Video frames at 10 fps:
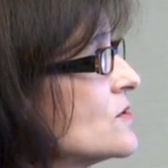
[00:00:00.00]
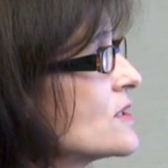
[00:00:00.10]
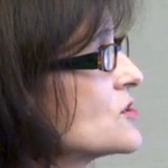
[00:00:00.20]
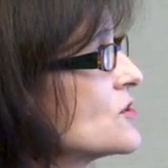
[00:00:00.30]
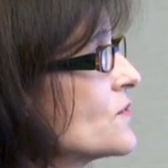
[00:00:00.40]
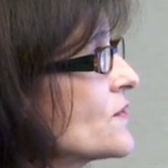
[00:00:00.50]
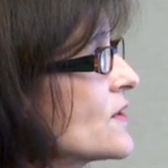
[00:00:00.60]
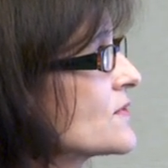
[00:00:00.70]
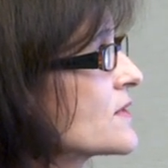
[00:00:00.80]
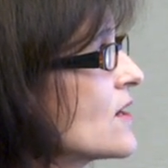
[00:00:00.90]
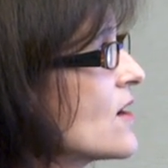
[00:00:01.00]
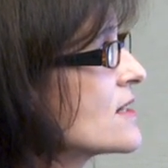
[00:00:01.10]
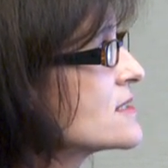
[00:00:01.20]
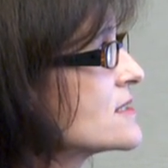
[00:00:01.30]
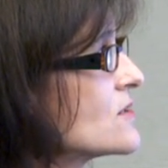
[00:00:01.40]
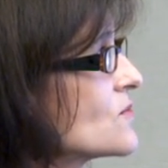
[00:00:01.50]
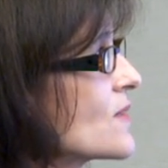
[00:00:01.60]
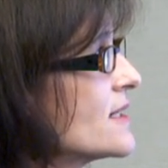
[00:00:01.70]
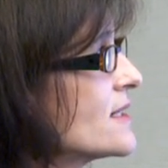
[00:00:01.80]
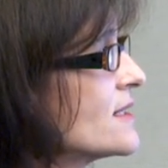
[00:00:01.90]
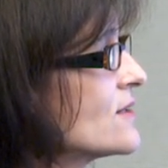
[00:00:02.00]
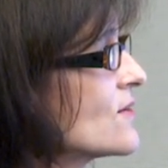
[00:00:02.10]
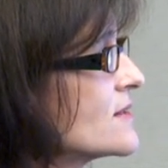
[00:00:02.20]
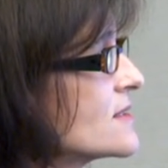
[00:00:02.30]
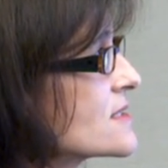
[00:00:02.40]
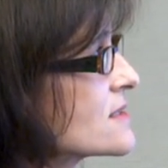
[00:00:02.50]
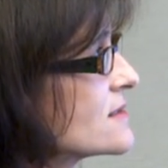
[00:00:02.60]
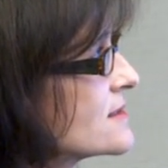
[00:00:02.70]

because you don't figure out the cost until right here on this